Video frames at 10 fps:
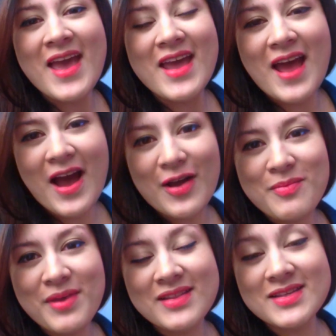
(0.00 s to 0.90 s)
on how to
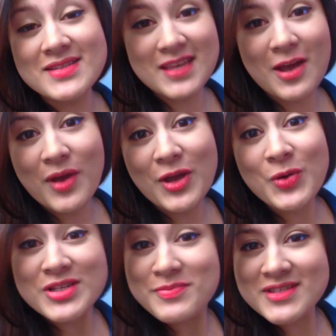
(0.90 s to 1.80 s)
make these DIY
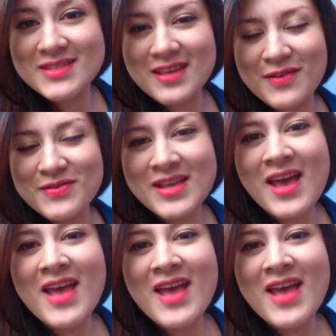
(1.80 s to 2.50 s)
Christmas gifts.